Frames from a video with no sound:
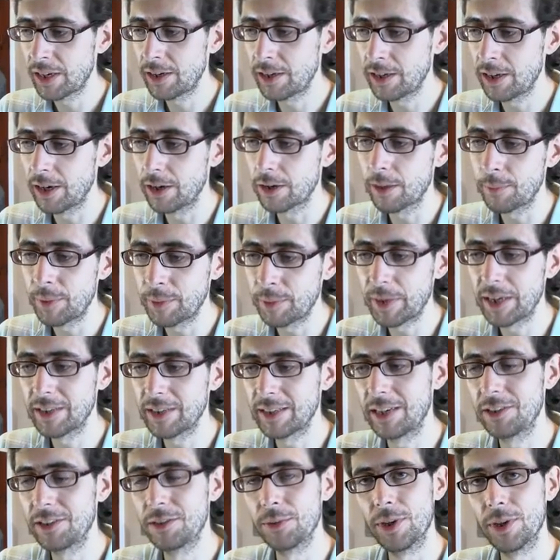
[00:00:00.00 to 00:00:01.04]
you know, coming back
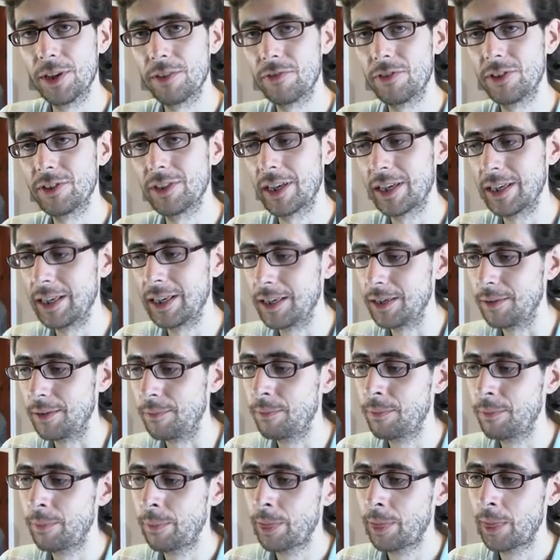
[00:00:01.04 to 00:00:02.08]
down to earth for a second here,
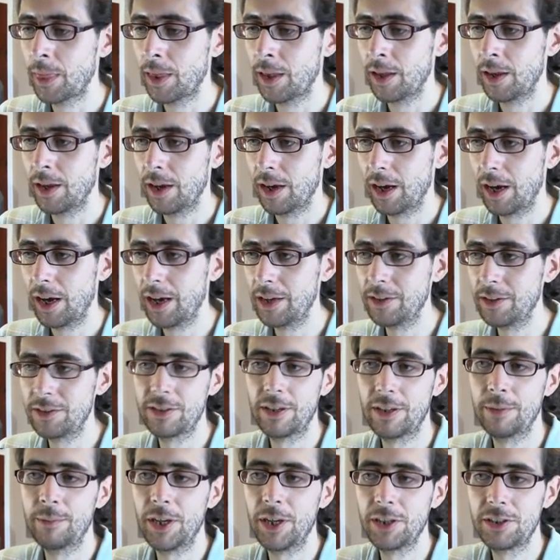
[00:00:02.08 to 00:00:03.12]

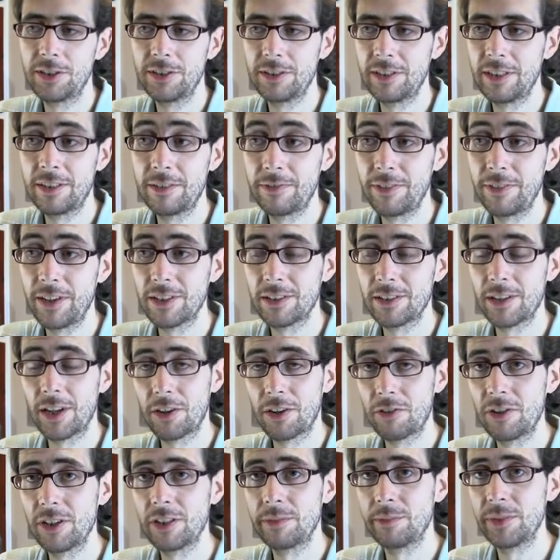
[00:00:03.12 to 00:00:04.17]
as much as this feels
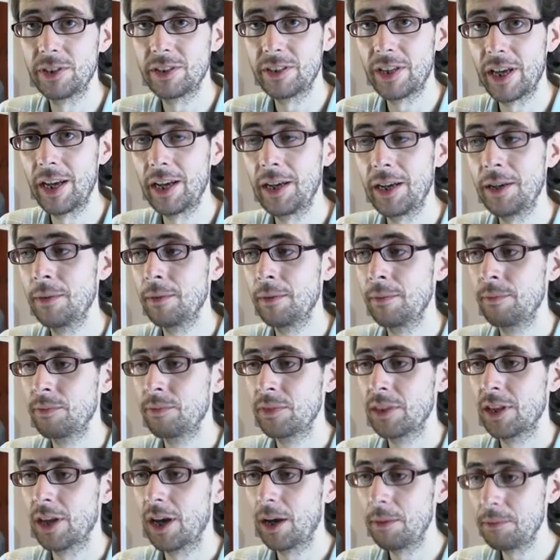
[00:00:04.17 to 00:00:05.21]
like Christmas Day,
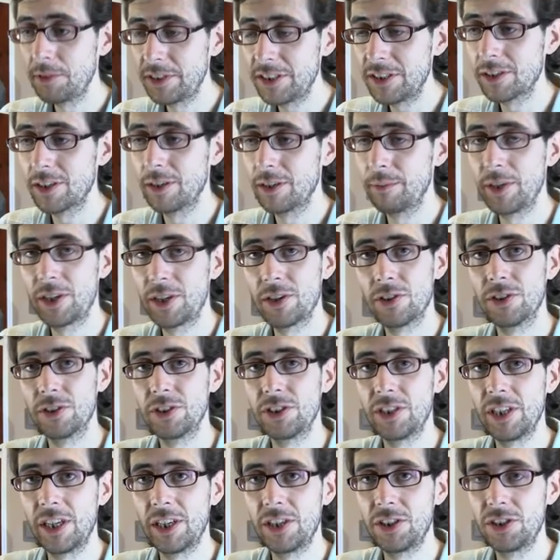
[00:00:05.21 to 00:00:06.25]
I'm still going to be
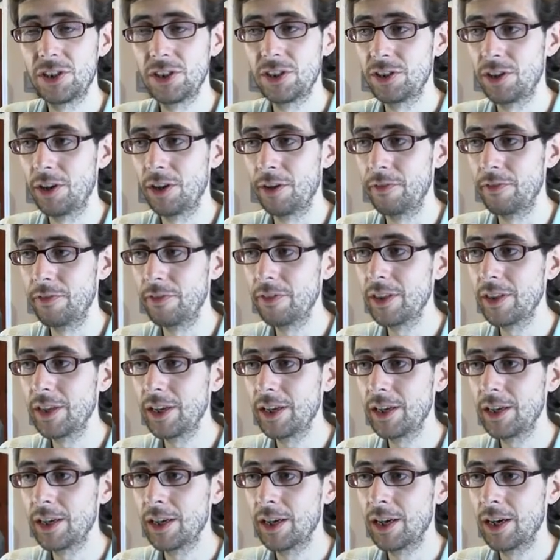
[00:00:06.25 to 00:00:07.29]
conscientious of
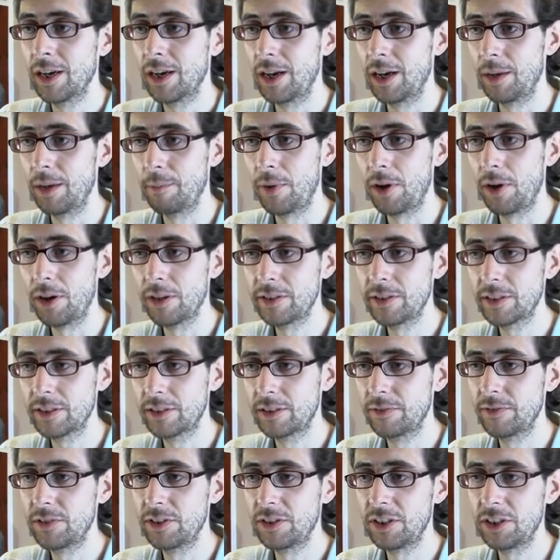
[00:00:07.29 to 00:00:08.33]
the uh,
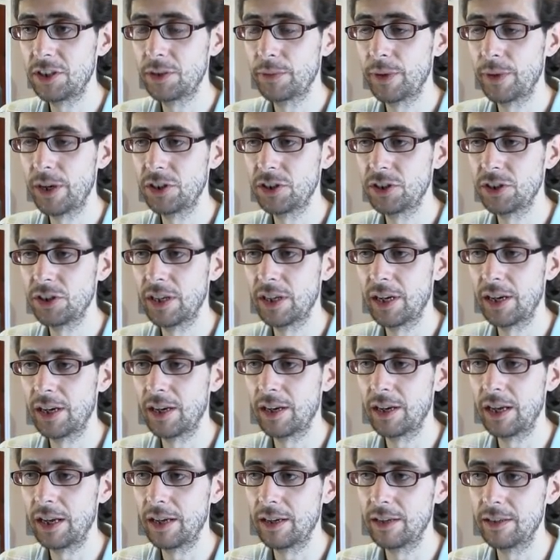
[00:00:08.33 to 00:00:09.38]
politics of the situation
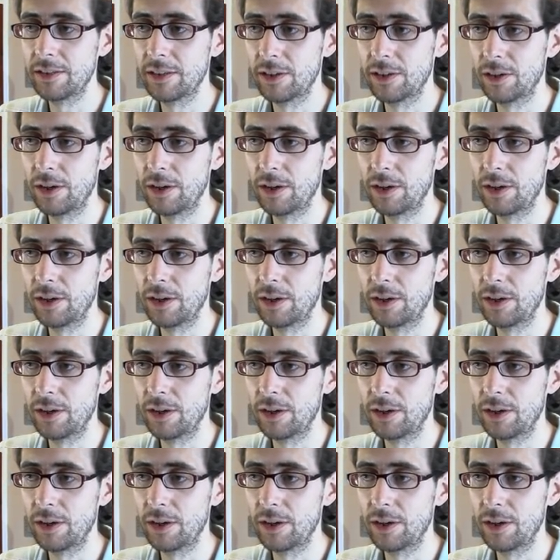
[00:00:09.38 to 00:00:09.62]
and and